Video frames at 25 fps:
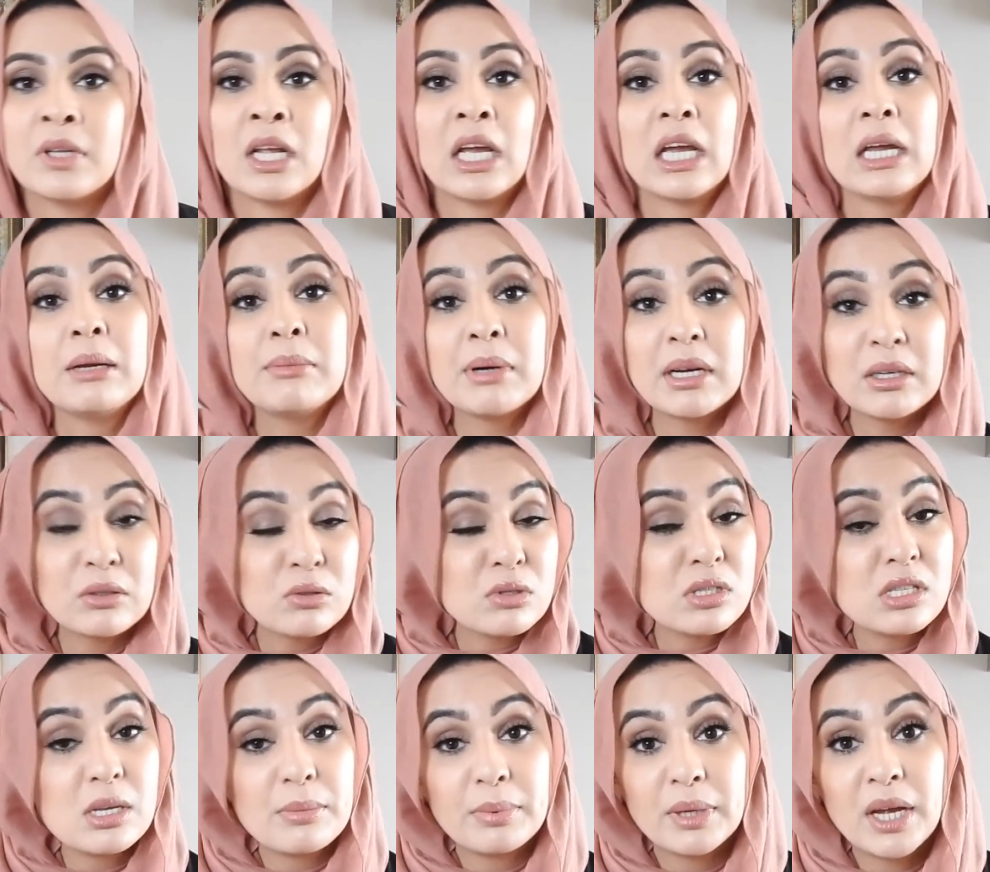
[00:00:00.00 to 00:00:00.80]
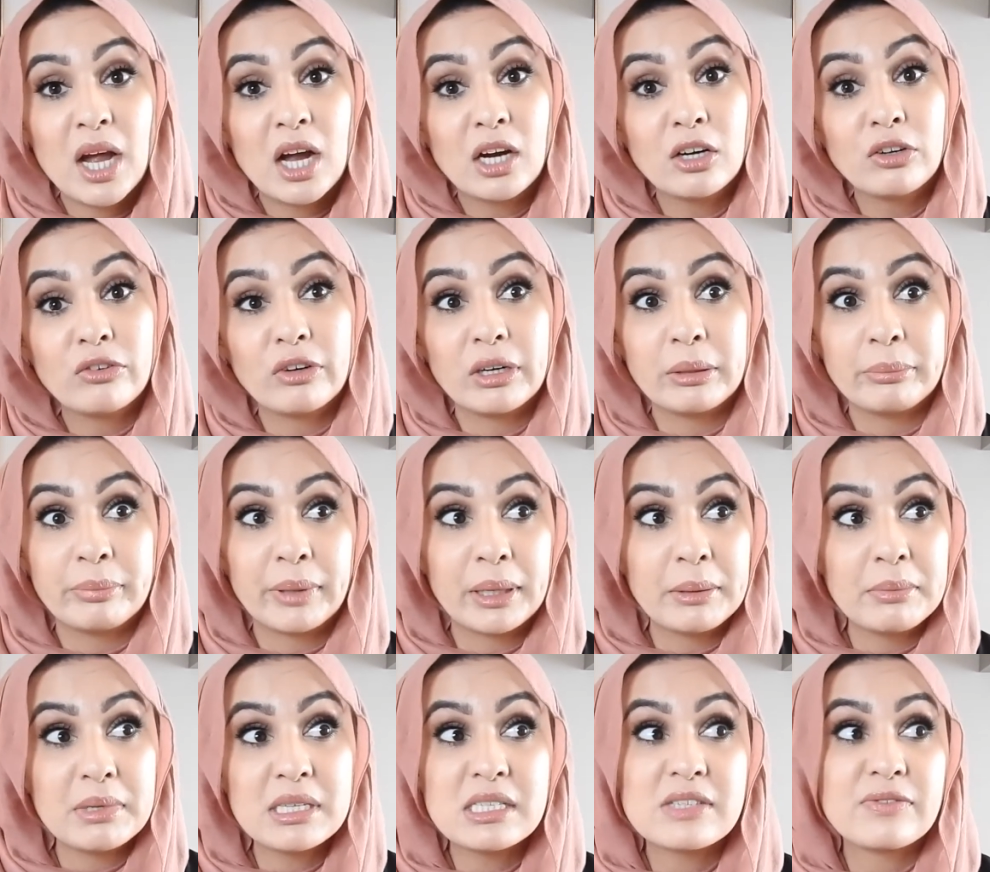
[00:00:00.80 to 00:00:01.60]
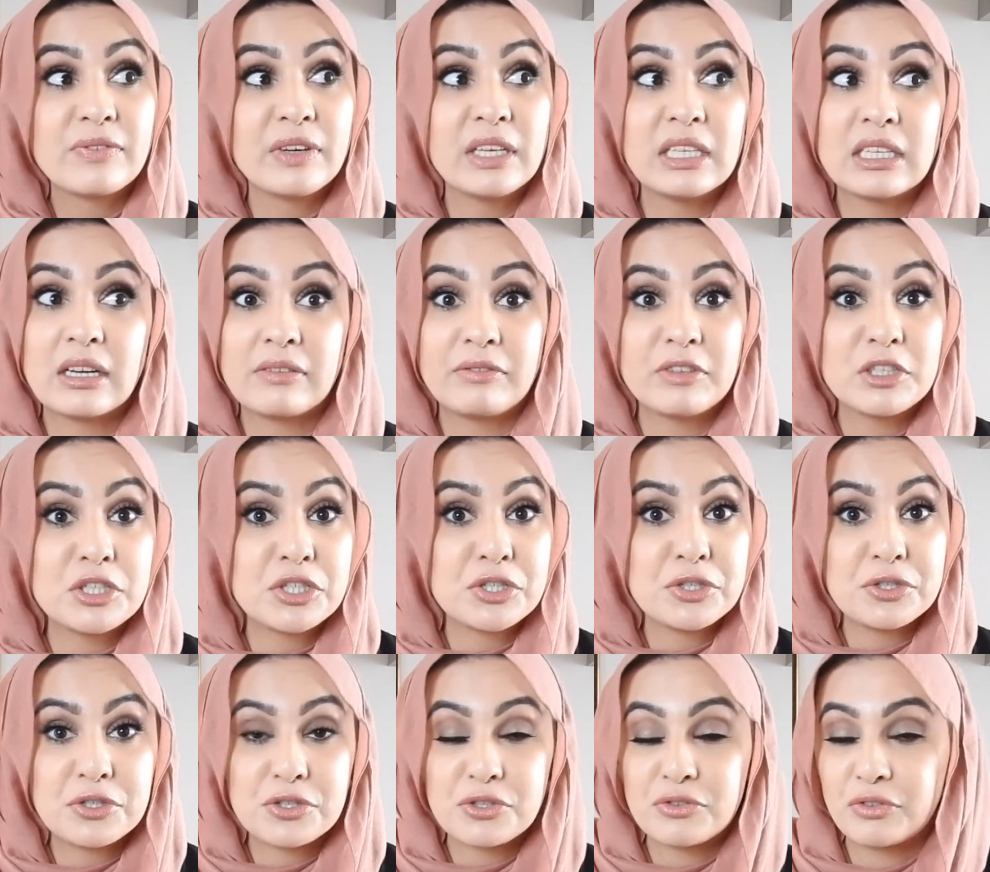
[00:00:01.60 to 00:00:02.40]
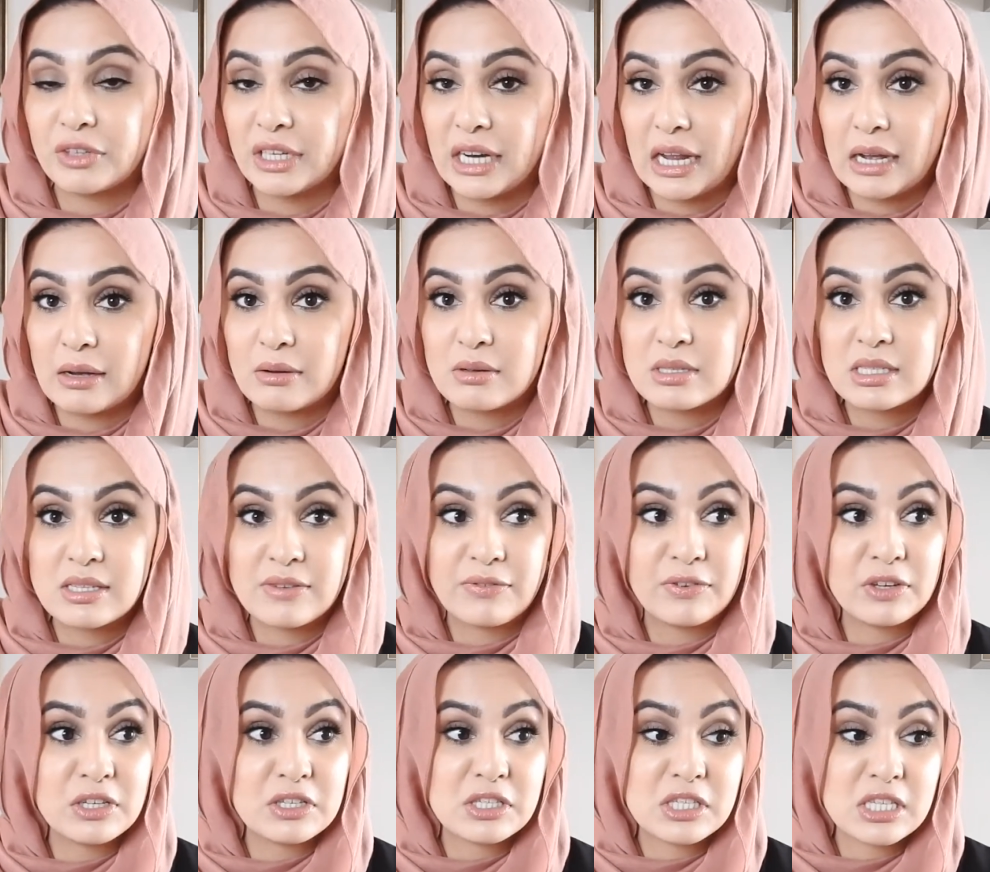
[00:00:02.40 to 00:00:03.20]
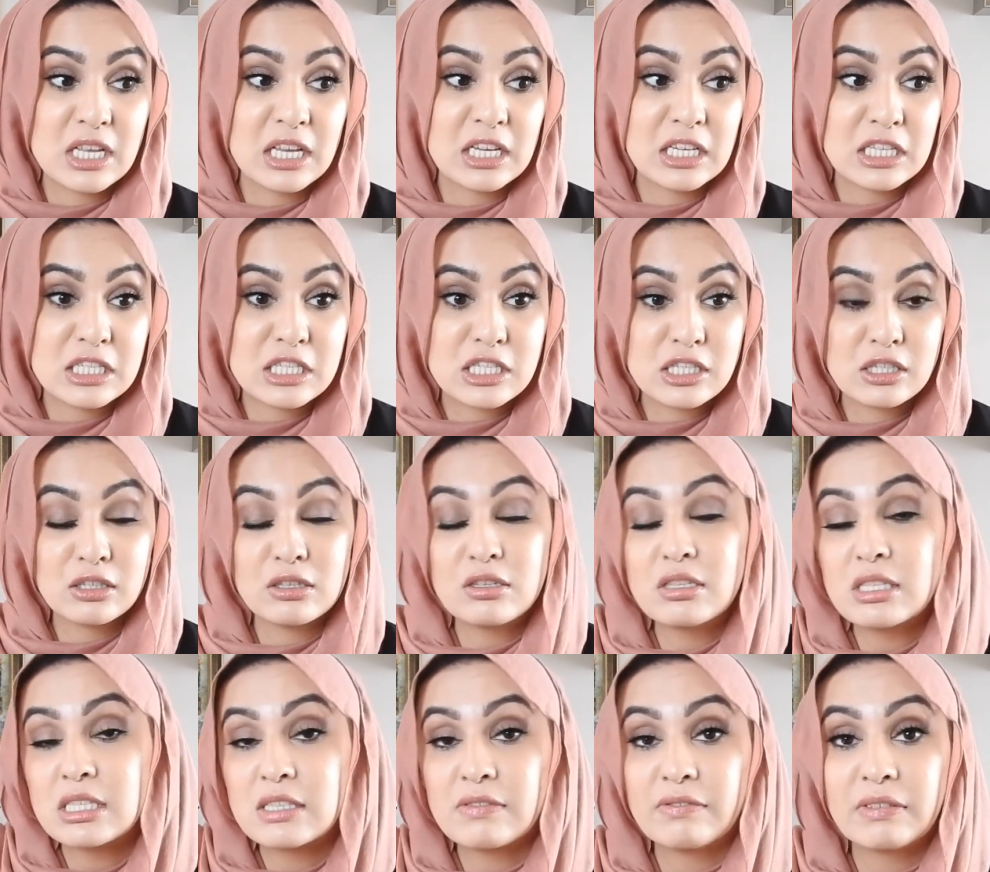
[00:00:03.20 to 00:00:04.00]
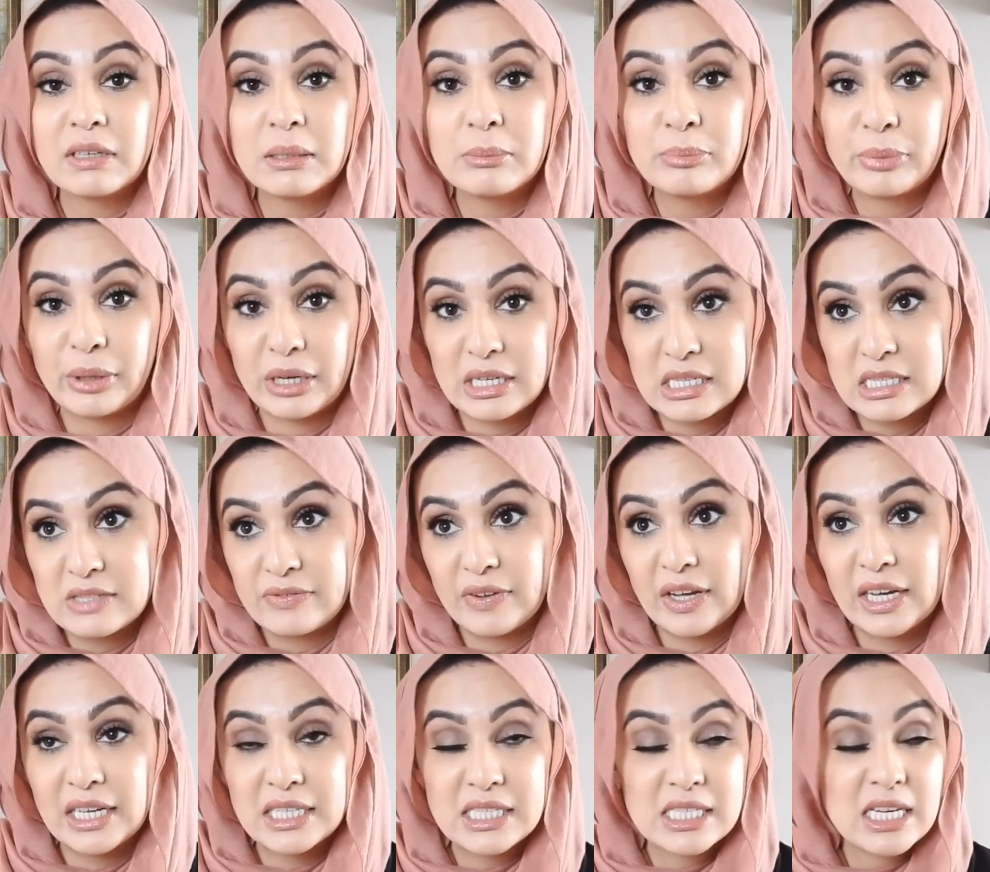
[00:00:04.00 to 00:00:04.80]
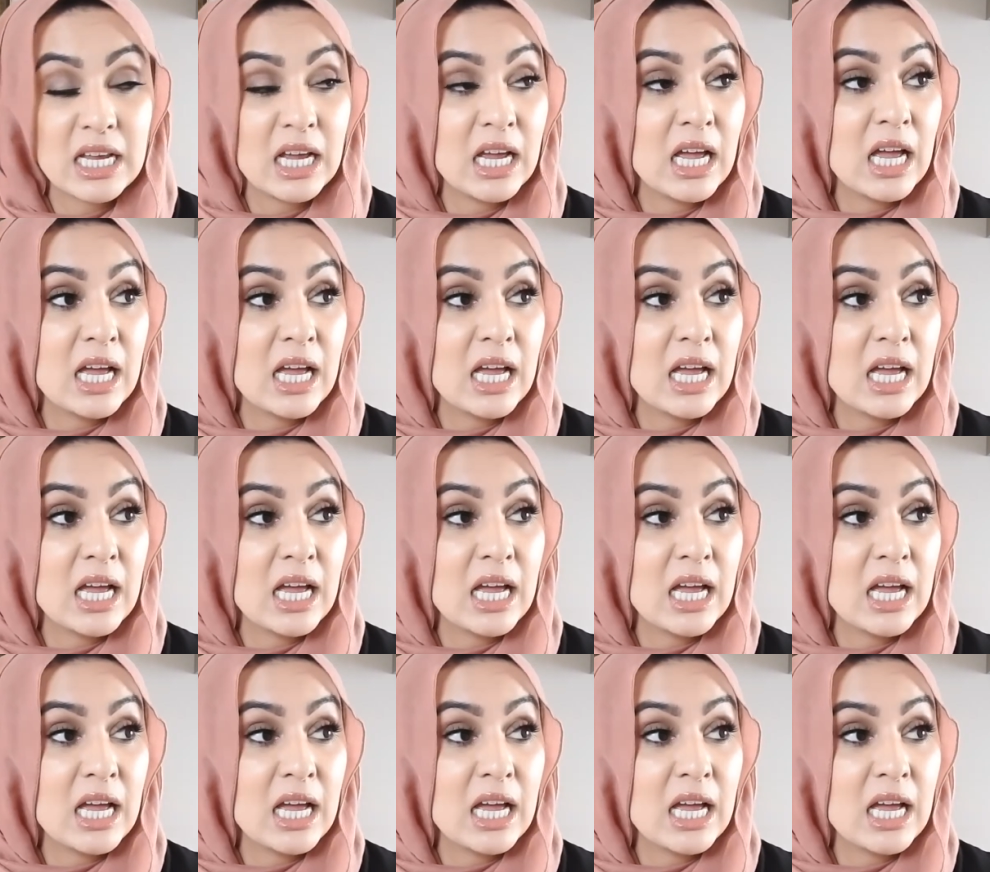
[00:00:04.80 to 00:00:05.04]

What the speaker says: He might also be hungry. Babies feed every 2 to 3 hours if he's exclusively breastfed.